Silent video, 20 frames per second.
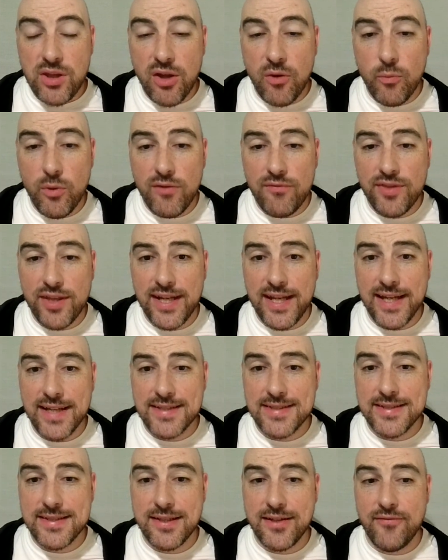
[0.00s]
with the
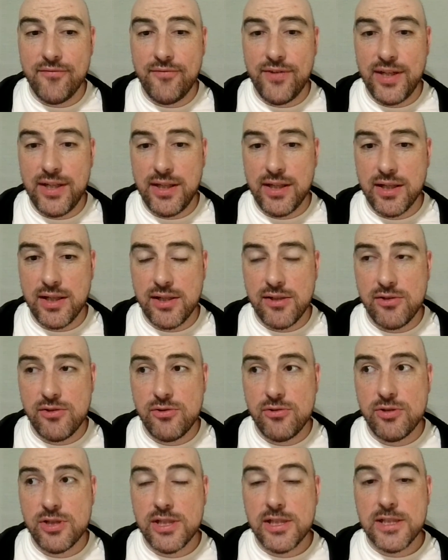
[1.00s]
next
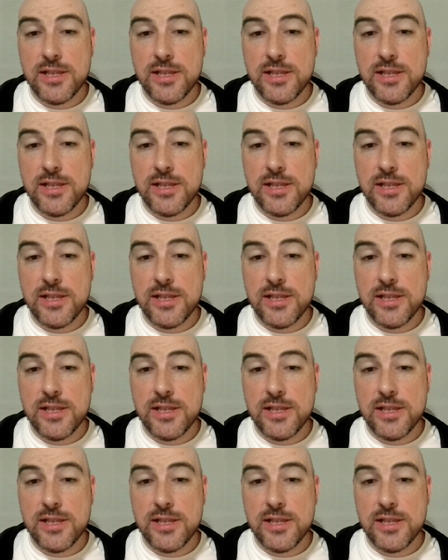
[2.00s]
video.